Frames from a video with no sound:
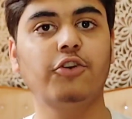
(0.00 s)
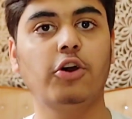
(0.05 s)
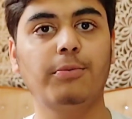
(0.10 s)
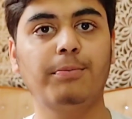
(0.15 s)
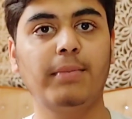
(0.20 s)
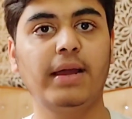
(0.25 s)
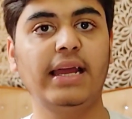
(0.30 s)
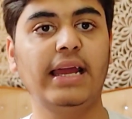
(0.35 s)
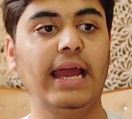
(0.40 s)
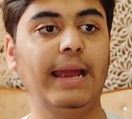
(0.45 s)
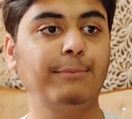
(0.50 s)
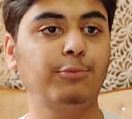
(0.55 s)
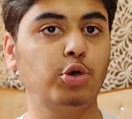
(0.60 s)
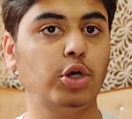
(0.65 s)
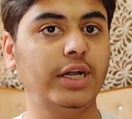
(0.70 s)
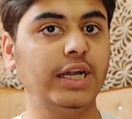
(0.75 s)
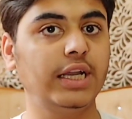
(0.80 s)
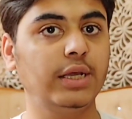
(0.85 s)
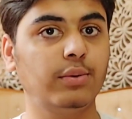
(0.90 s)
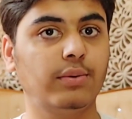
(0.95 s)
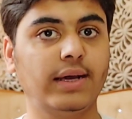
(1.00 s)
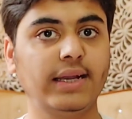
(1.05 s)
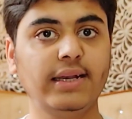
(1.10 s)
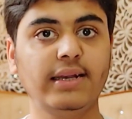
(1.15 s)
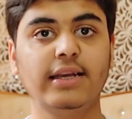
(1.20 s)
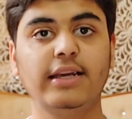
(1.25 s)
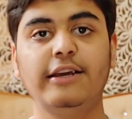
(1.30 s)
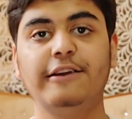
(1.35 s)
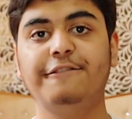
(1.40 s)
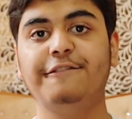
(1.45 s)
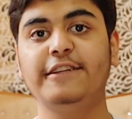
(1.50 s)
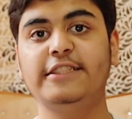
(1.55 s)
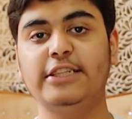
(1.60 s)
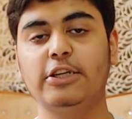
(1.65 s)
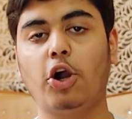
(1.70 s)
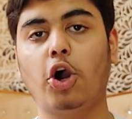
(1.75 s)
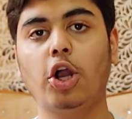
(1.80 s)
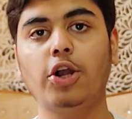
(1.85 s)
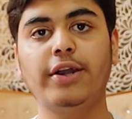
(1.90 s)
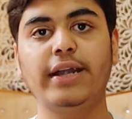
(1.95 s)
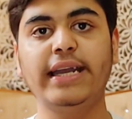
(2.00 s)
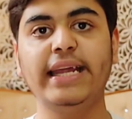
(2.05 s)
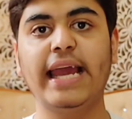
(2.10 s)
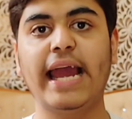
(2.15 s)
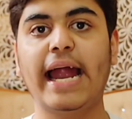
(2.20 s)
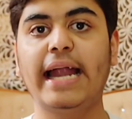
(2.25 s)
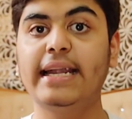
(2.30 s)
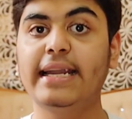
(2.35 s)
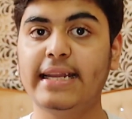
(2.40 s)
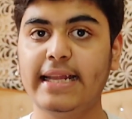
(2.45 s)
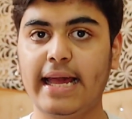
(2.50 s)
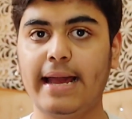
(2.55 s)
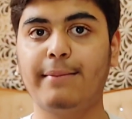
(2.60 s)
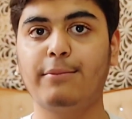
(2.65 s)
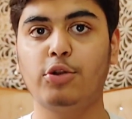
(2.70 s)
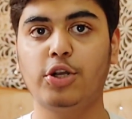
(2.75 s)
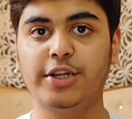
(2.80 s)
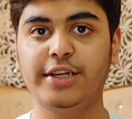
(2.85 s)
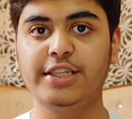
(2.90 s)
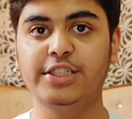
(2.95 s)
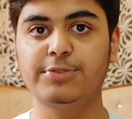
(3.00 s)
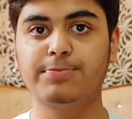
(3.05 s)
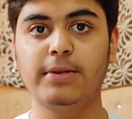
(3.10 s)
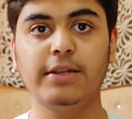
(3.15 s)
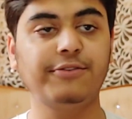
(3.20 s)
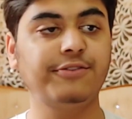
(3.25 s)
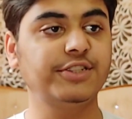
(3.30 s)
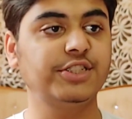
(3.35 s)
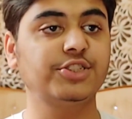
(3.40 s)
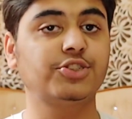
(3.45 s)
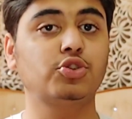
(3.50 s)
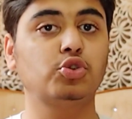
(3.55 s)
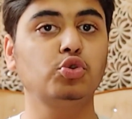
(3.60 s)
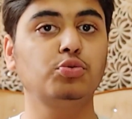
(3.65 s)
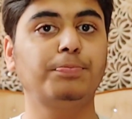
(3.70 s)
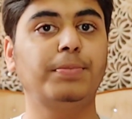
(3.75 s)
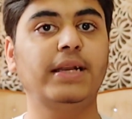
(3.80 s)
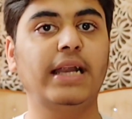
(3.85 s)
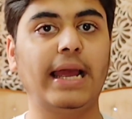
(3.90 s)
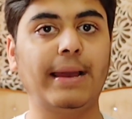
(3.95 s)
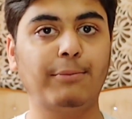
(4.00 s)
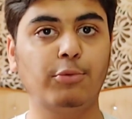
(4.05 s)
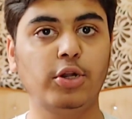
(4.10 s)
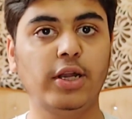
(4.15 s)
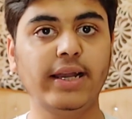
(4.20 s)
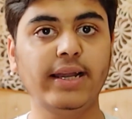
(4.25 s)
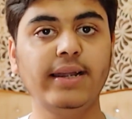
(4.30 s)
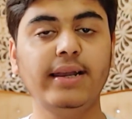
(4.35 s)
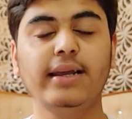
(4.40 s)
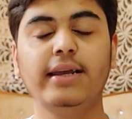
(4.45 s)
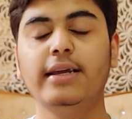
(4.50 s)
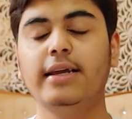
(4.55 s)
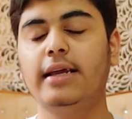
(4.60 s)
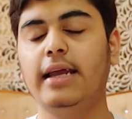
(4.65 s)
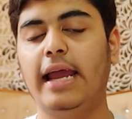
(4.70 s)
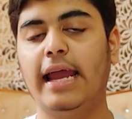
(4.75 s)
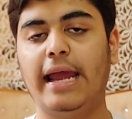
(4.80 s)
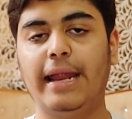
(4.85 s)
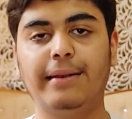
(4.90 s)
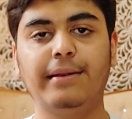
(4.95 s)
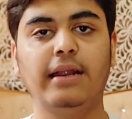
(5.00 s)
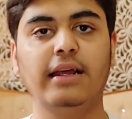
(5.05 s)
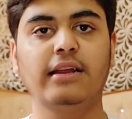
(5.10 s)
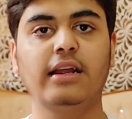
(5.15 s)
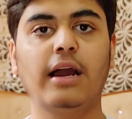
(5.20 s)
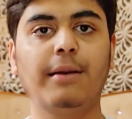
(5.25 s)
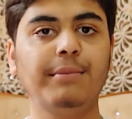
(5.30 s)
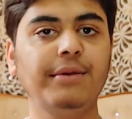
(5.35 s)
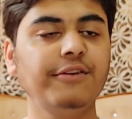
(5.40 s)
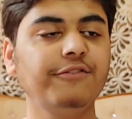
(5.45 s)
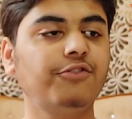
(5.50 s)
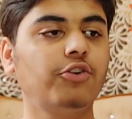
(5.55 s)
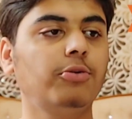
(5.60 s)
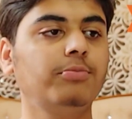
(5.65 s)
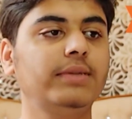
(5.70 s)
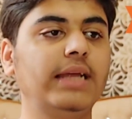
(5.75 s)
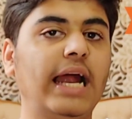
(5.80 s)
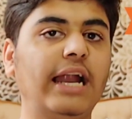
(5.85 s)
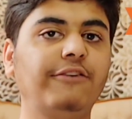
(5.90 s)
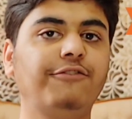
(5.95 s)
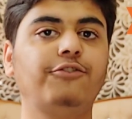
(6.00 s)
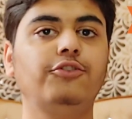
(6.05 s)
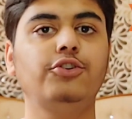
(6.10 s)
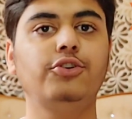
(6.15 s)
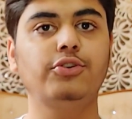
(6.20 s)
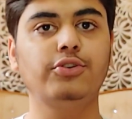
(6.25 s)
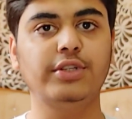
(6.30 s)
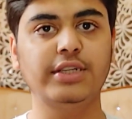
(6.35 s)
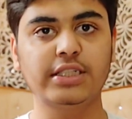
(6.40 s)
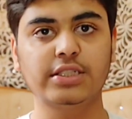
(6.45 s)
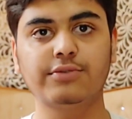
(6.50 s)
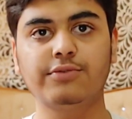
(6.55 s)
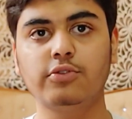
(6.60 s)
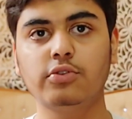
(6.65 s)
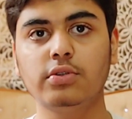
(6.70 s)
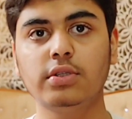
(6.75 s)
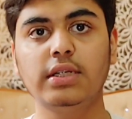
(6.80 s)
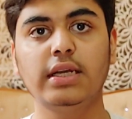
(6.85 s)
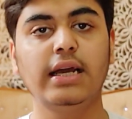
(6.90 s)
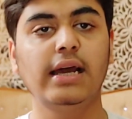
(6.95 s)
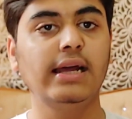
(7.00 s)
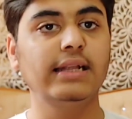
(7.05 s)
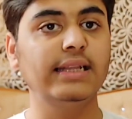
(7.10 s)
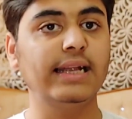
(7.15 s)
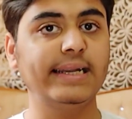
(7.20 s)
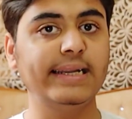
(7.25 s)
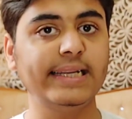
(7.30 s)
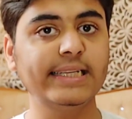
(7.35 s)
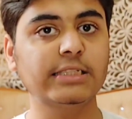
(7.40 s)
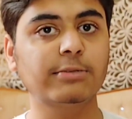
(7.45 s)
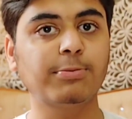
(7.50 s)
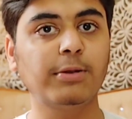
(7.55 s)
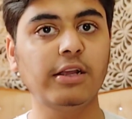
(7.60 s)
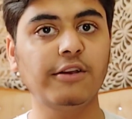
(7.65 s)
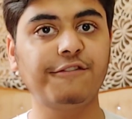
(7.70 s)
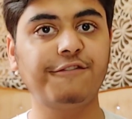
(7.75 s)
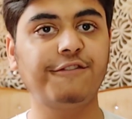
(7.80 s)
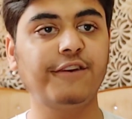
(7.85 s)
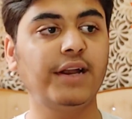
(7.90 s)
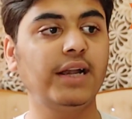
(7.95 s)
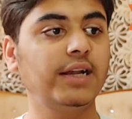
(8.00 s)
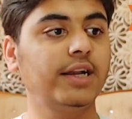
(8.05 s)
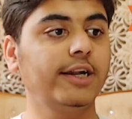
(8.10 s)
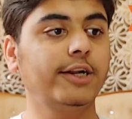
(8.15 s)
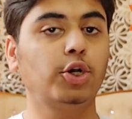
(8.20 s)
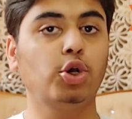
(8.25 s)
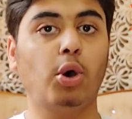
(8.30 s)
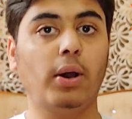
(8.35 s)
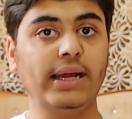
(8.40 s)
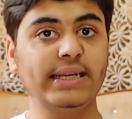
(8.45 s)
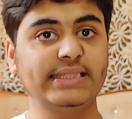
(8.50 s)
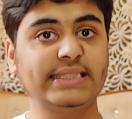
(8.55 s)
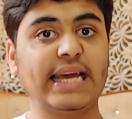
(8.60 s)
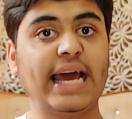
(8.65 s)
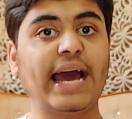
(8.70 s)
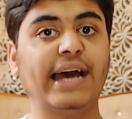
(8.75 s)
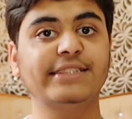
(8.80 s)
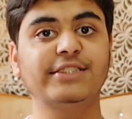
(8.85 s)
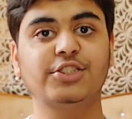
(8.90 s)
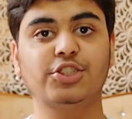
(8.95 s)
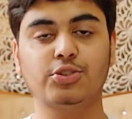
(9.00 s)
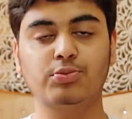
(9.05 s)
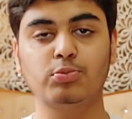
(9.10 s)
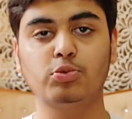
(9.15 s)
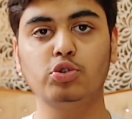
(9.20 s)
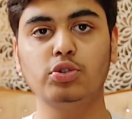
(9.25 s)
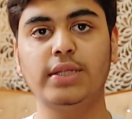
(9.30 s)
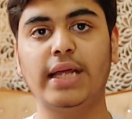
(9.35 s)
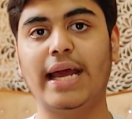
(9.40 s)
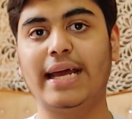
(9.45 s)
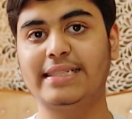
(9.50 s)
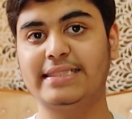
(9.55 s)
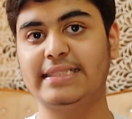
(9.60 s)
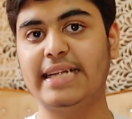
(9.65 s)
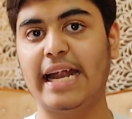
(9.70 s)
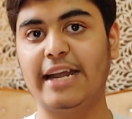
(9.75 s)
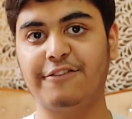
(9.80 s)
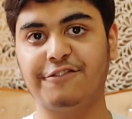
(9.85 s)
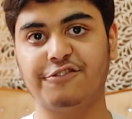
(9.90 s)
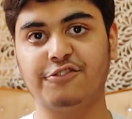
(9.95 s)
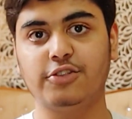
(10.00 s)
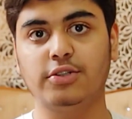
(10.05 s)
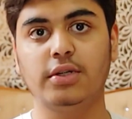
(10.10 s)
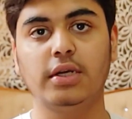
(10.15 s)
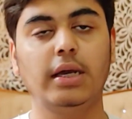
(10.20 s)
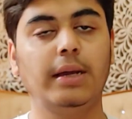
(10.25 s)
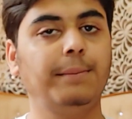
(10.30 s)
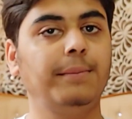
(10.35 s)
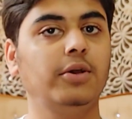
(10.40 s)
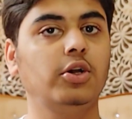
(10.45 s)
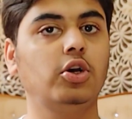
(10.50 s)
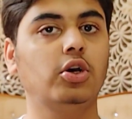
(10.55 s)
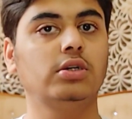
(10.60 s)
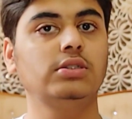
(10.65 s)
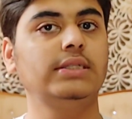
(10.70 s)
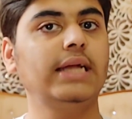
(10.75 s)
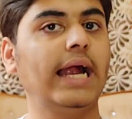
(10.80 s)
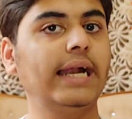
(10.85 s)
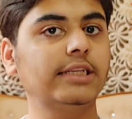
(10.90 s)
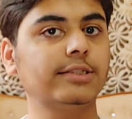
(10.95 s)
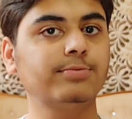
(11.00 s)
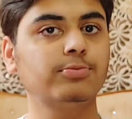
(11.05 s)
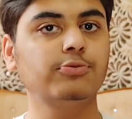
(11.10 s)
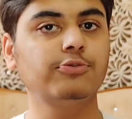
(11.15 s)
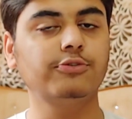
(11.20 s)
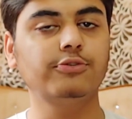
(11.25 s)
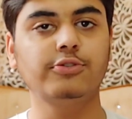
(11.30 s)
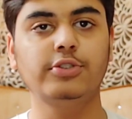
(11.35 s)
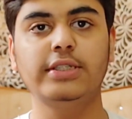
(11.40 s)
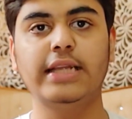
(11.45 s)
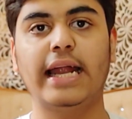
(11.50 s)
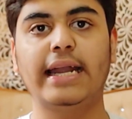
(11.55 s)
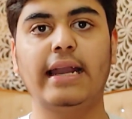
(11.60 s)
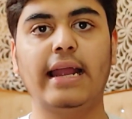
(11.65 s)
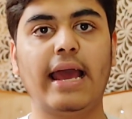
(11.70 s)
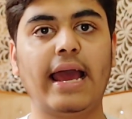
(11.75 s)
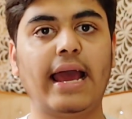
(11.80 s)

from my M21 which already had an AMOLED display which is Super AMOLED, and coming from that phone to this phone, the display felt twice as smooth as that phone, because that phone that